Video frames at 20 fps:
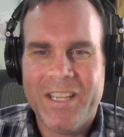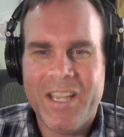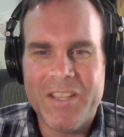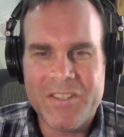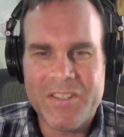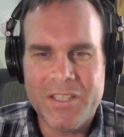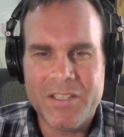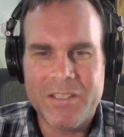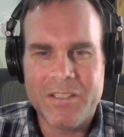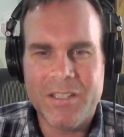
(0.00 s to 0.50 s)
Is
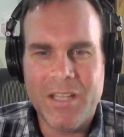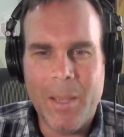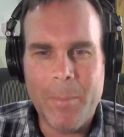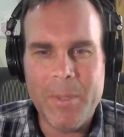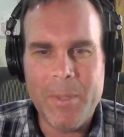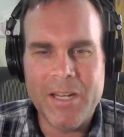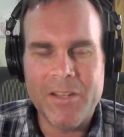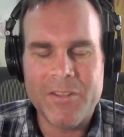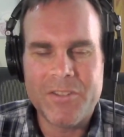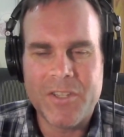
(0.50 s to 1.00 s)
it? I
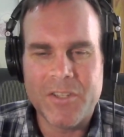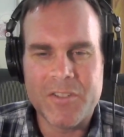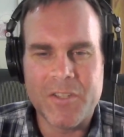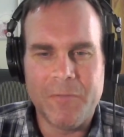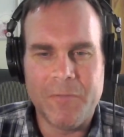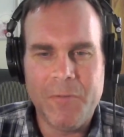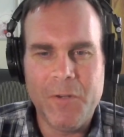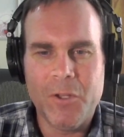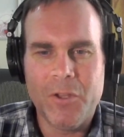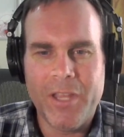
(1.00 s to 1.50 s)
mean, does it
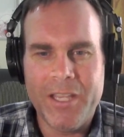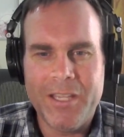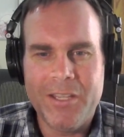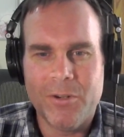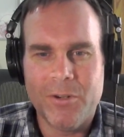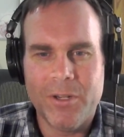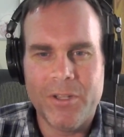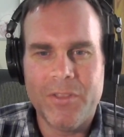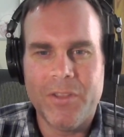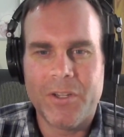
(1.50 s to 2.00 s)
feel like
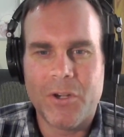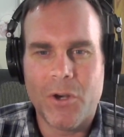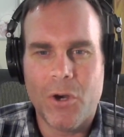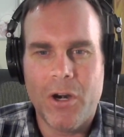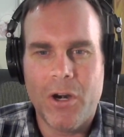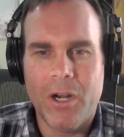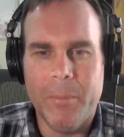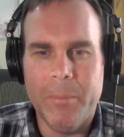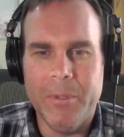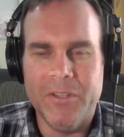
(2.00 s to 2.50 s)
you're in the
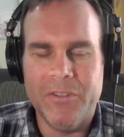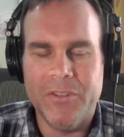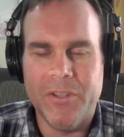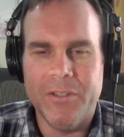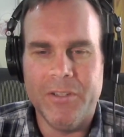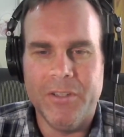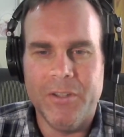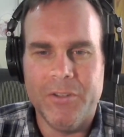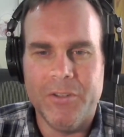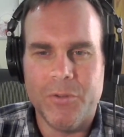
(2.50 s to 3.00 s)
car? I mean, is
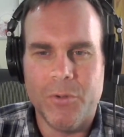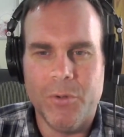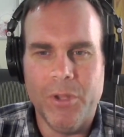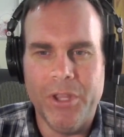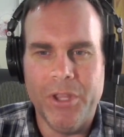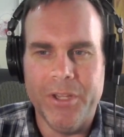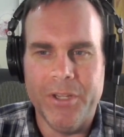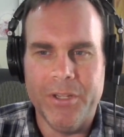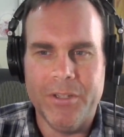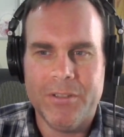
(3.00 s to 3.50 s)
it
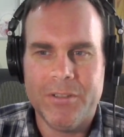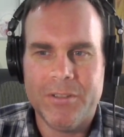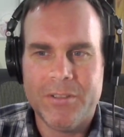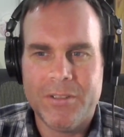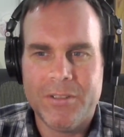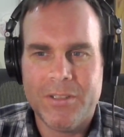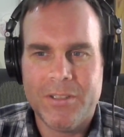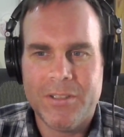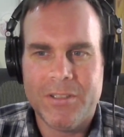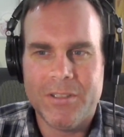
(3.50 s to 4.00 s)
really
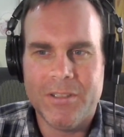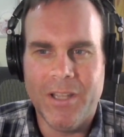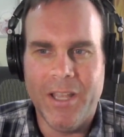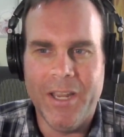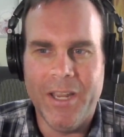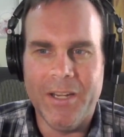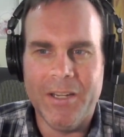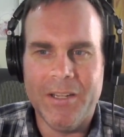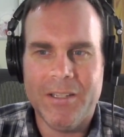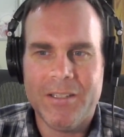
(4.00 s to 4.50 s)
like?